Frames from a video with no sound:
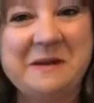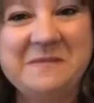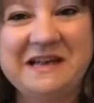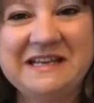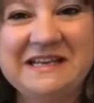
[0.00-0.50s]

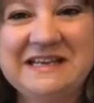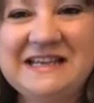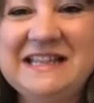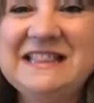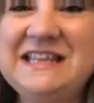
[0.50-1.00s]
Monica.
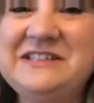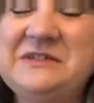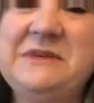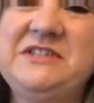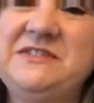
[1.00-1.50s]
Thanks so
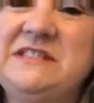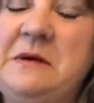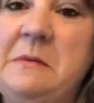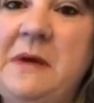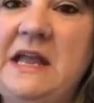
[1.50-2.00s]
much for
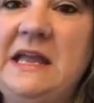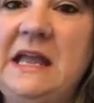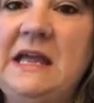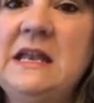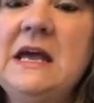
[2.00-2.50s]
stopping by
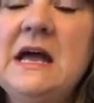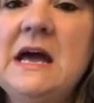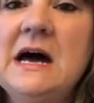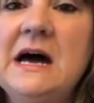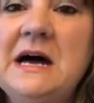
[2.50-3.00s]
again.
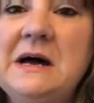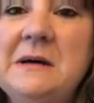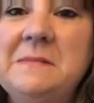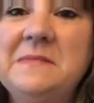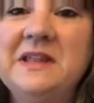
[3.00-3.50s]

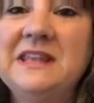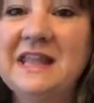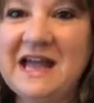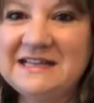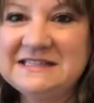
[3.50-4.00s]

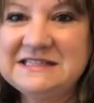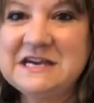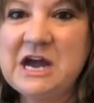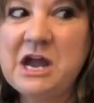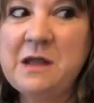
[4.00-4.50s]
Last
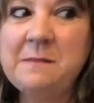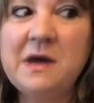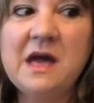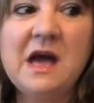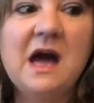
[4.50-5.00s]
time
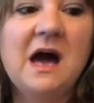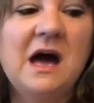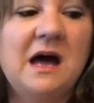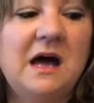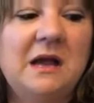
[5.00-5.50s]

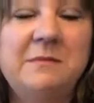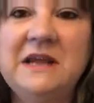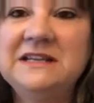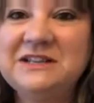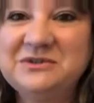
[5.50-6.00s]
I
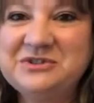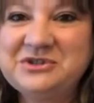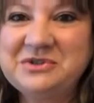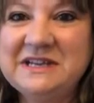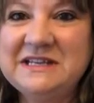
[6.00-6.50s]
made little
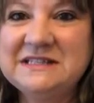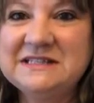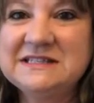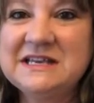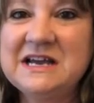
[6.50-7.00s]

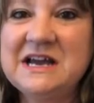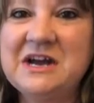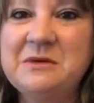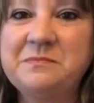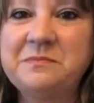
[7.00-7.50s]
treats
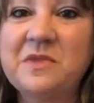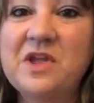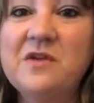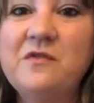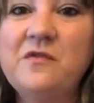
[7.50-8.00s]

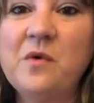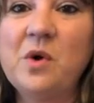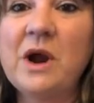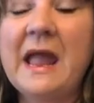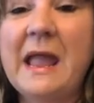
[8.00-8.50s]

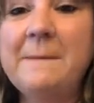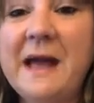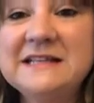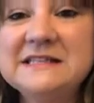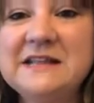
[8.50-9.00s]
for a
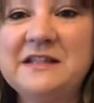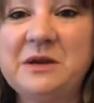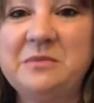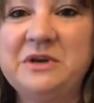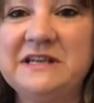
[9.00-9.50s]
basket that
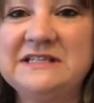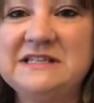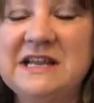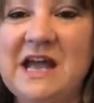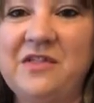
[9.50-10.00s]
I'm putting
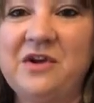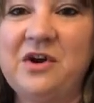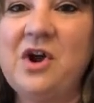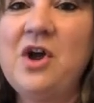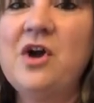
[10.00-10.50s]

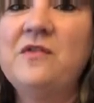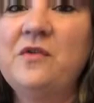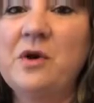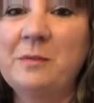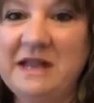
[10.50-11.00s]
together
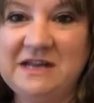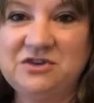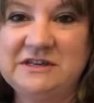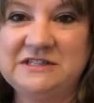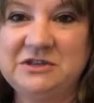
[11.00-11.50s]
for my
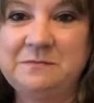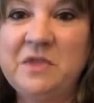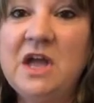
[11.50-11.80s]
hairdresser.